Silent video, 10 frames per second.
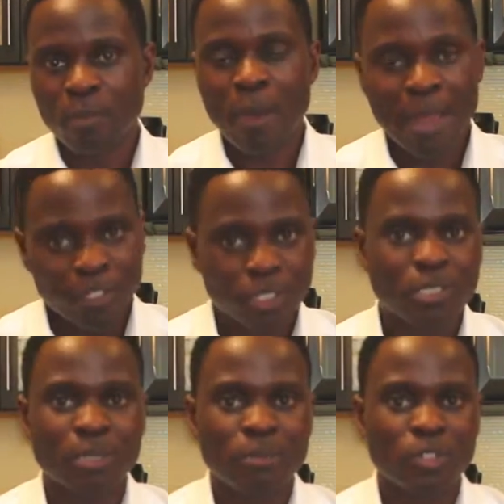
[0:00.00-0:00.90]
My
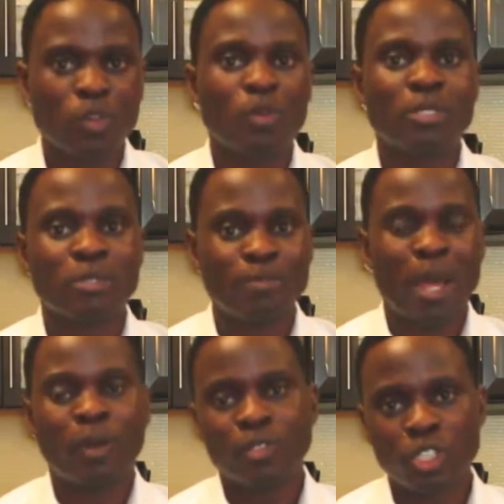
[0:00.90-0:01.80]
system is always
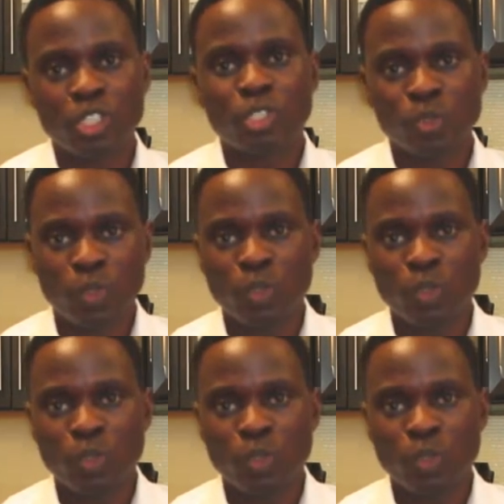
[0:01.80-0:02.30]
about teaching